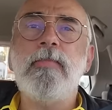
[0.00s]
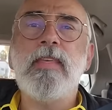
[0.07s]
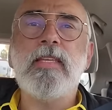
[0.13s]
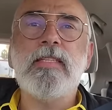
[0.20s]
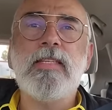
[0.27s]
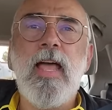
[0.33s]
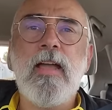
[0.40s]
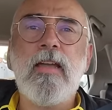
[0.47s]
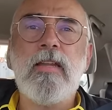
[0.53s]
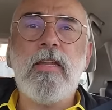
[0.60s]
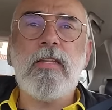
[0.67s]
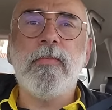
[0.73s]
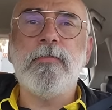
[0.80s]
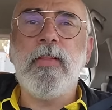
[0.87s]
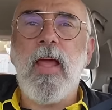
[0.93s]
The
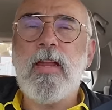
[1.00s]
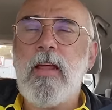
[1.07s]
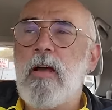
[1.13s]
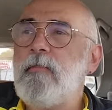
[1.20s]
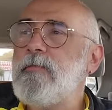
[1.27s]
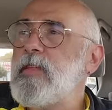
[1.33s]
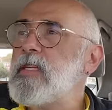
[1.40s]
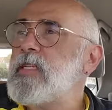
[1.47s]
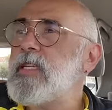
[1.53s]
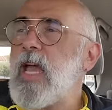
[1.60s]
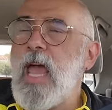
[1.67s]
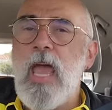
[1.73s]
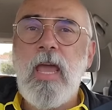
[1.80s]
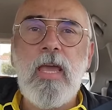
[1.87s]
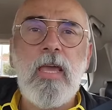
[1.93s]
second flight of the
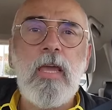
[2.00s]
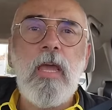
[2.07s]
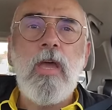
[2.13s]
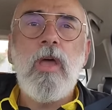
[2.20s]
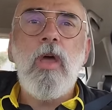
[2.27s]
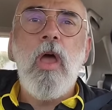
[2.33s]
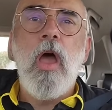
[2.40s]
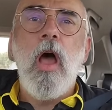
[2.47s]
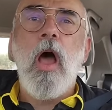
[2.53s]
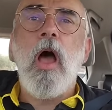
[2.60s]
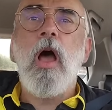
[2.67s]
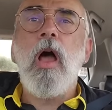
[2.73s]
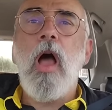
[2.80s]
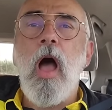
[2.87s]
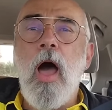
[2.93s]
day,
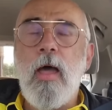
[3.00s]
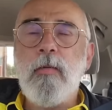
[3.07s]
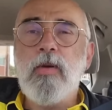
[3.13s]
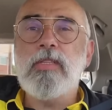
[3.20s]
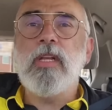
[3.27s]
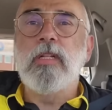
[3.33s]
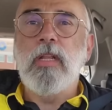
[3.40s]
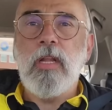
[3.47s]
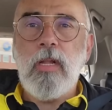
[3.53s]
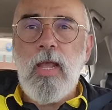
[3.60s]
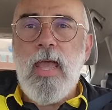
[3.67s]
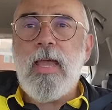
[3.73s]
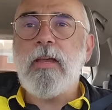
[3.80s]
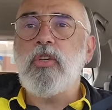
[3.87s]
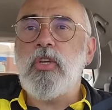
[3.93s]
I was a little
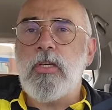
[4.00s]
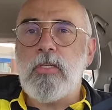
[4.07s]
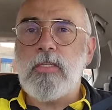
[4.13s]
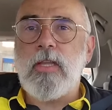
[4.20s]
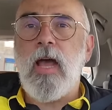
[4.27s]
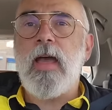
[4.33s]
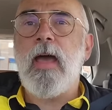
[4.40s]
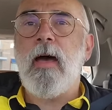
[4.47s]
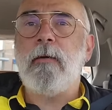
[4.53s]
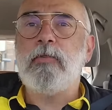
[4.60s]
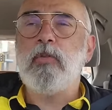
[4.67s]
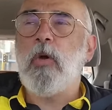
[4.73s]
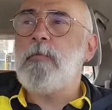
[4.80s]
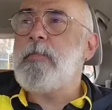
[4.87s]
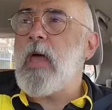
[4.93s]
anxious, I have
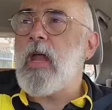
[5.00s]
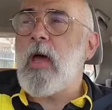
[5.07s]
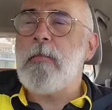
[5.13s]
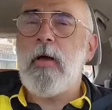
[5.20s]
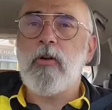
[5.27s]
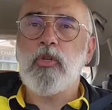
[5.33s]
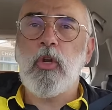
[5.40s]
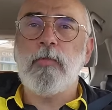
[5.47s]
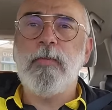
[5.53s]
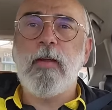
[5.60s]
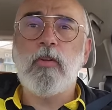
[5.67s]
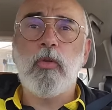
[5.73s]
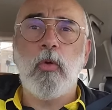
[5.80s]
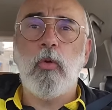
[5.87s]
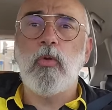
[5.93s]
to admit. I'm not sure if
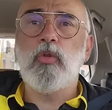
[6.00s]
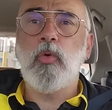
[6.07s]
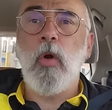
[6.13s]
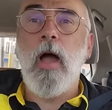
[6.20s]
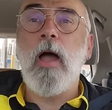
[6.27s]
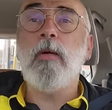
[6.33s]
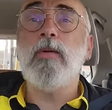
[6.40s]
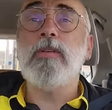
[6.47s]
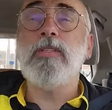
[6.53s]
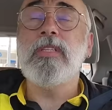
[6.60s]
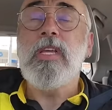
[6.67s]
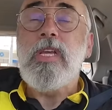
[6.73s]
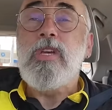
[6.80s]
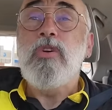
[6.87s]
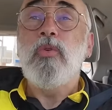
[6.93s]
I told you. I
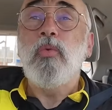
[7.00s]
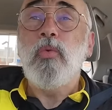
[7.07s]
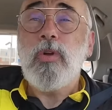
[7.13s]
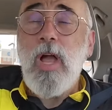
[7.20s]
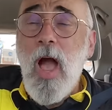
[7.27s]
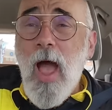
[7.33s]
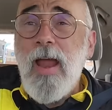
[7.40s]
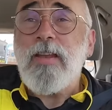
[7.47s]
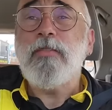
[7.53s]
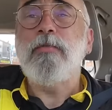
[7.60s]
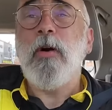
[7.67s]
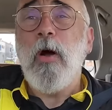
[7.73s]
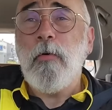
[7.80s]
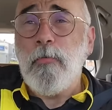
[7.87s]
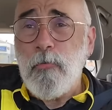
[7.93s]
was kind
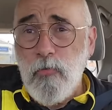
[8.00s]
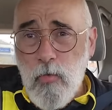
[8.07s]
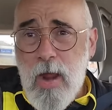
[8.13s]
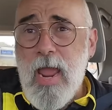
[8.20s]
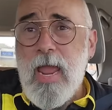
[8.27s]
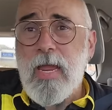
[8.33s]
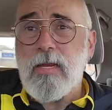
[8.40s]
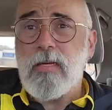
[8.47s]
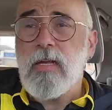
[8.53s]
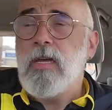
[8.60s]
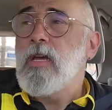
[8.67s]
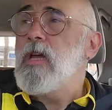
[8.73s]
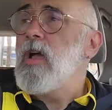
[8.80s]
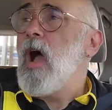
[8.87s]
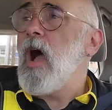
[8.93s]
of afraid
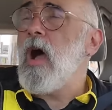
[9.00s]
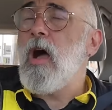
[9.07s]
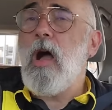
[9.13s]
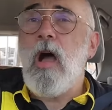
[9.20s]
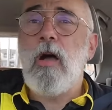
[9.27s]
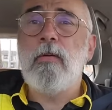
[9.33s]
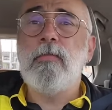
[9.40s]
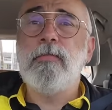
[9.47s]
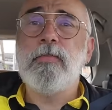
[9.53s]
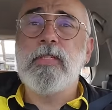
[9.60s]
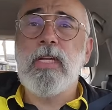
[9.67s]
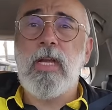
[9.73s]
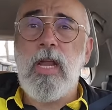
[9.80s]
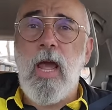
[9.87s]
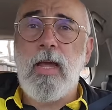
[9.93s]
of
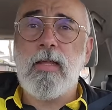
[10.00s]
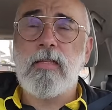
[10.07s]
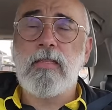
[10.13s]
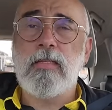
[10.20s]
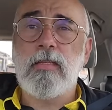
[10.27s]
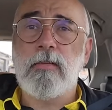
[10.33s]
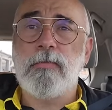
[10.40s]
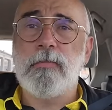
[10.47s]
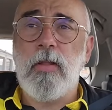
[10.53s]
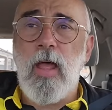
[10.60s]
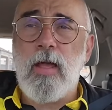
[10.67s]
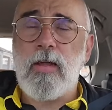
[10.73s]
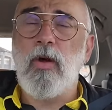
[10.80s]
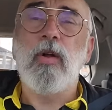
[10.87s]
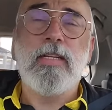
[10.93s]
tonight's
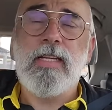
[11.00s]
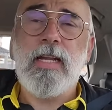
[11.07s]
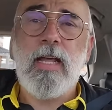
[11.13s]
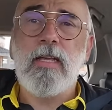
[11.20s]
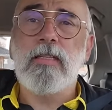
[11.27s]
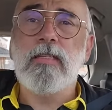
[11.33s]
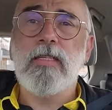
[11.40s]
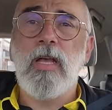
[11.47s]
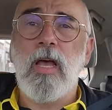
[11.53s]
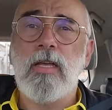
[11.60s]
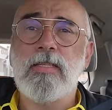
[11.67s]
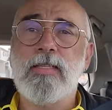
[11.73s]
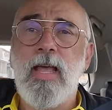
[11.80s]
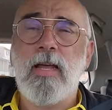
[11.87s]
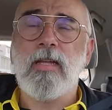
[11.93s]
flight or today's
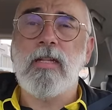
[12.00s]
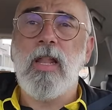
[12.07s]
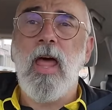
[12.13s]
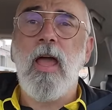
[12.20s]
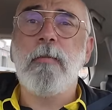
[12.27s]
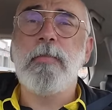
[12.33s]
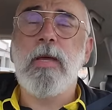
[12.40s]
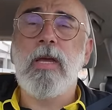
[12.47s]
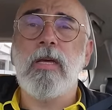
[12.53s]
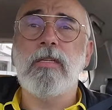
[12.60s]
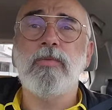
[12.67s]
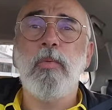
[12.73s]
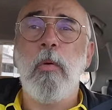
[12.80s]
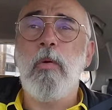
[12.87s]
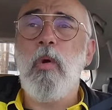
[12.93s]
second leg
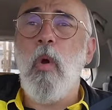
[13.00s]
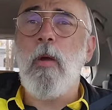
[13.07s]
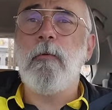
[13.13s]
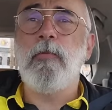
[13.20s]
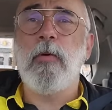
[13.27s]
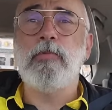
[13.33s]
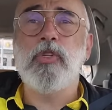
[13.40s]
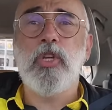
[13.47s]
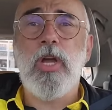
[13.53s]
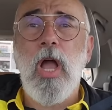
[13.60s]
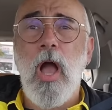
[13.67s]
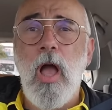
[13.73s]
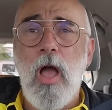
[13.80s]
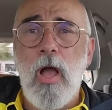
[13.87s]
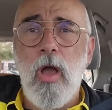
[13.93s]
because we were going from
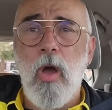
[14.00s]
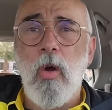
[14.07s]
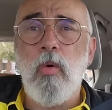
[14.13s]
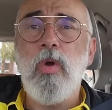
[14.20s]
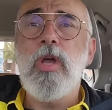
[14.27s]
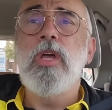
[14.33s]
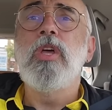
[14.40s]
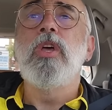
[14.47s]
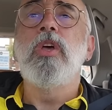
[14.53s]
Chicago